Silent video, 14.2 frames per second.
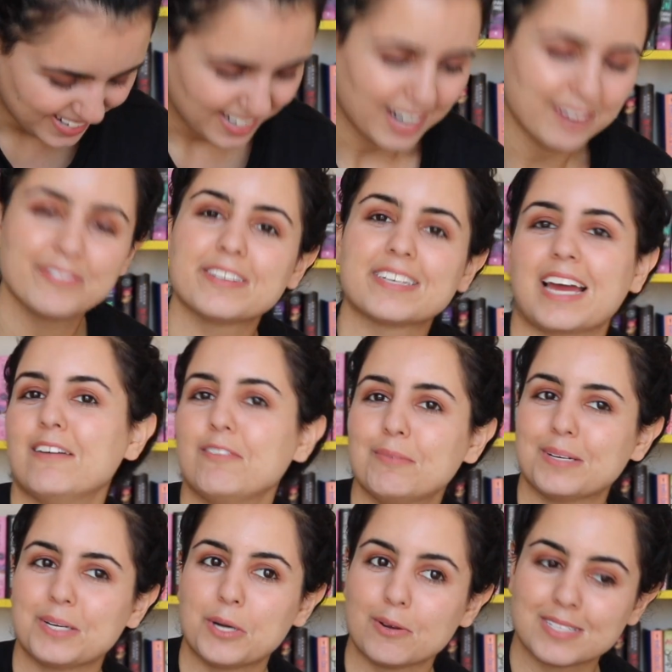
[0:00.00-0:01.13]
I feel like
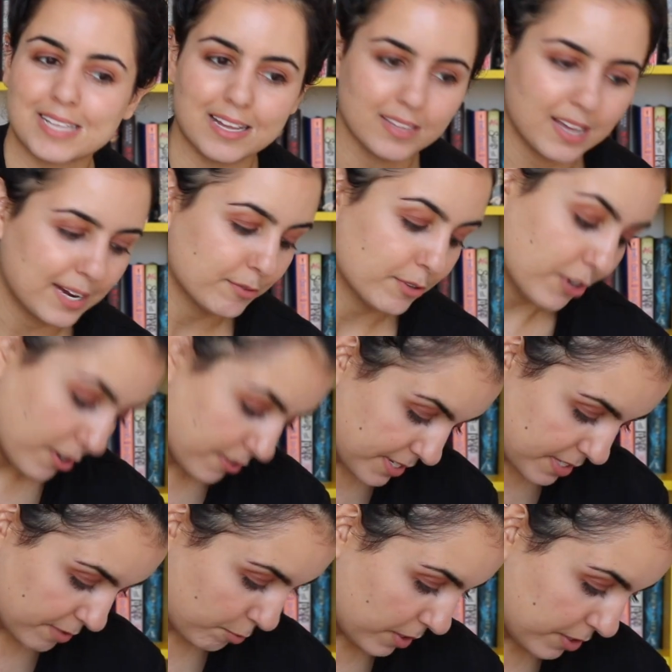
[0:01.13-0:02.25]
everybody knows that line
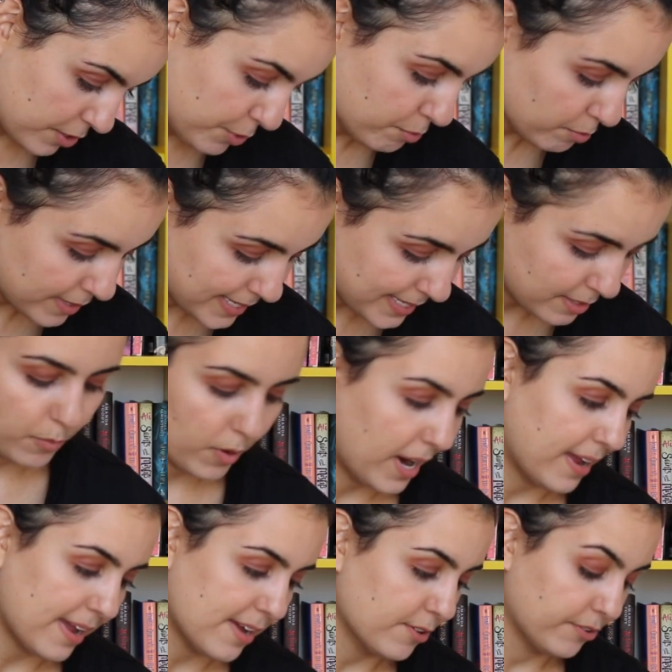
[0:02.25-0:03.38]
regardless of whether you read
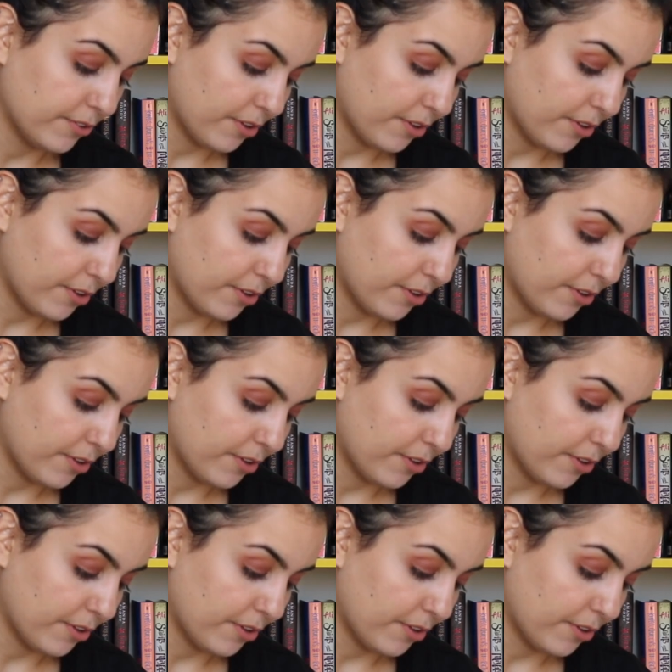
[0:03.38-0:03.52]
YA or